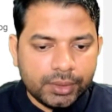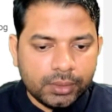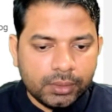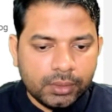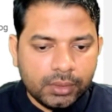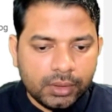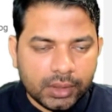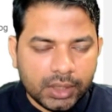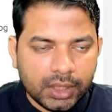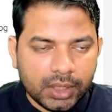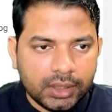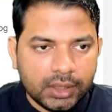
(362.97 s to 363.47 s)

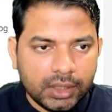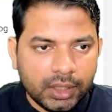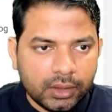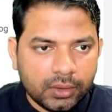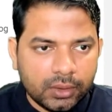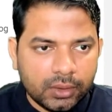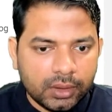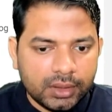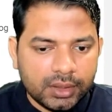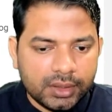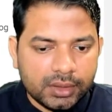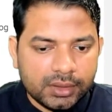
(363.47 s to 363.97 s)
You can click
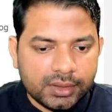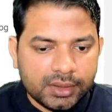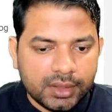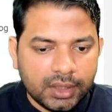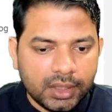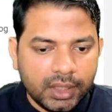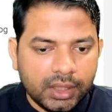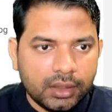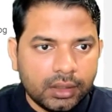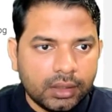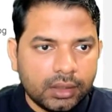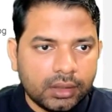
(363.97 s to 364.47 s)
on this
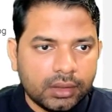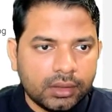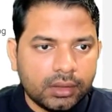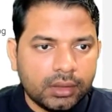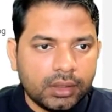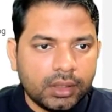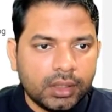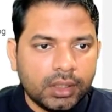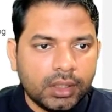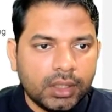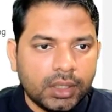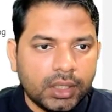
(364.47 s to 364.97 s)
link
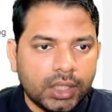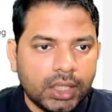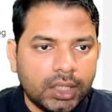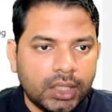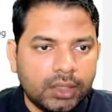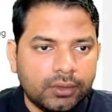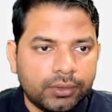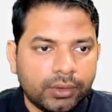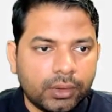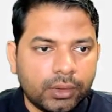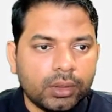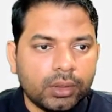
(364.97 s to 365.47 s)
and
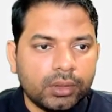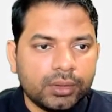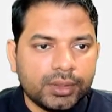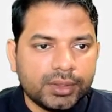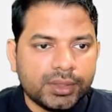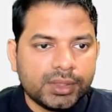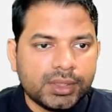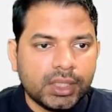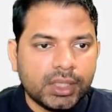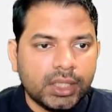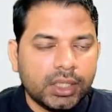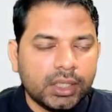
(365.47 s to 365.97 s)
follow
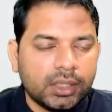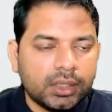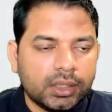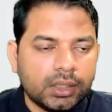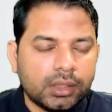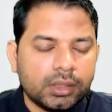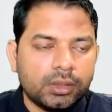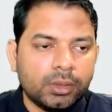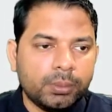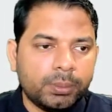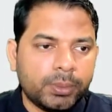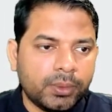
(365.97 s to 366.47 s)
this link
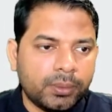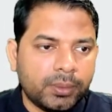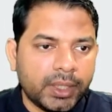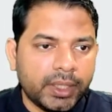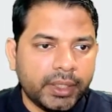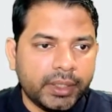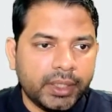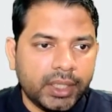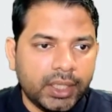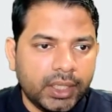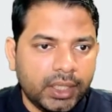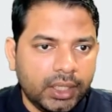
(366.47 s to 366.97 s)
to
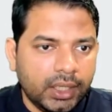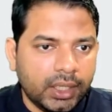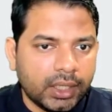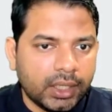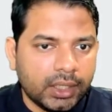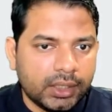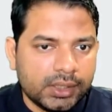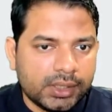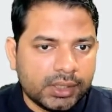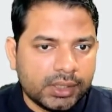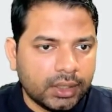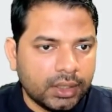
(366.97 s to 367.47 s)
provide any
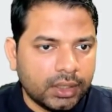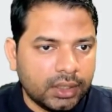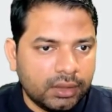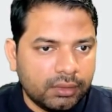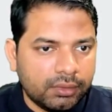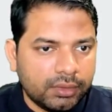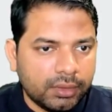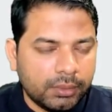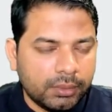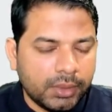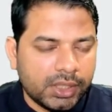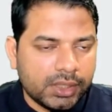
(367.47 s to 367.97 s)
additional
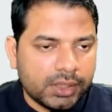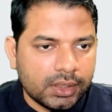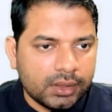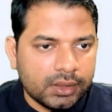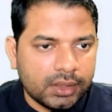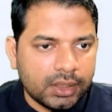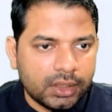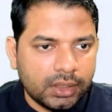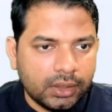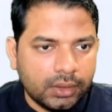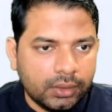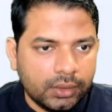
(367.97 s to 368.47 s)
information
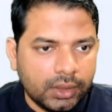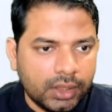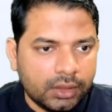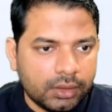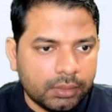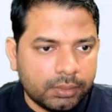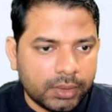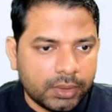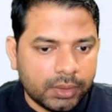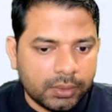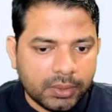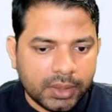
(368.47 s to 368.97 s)
that you need to
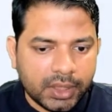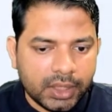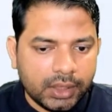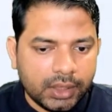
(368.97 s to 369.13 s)
provide.